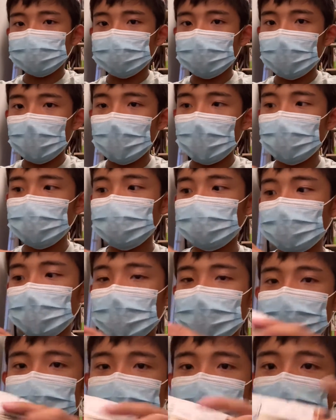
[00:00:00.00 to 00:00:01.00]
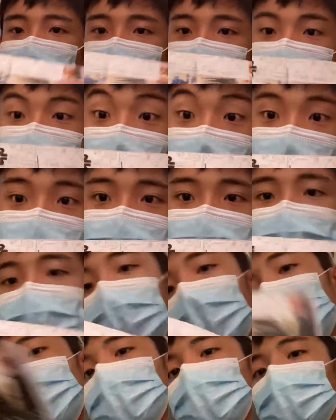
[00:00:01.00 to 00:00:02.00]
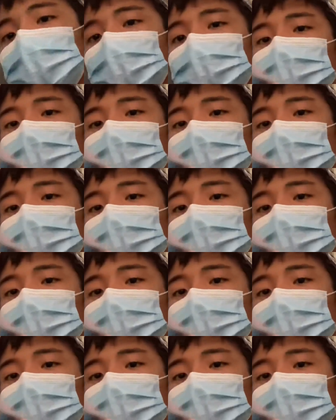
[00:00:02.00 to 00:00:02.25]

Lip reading: have an instruction manual.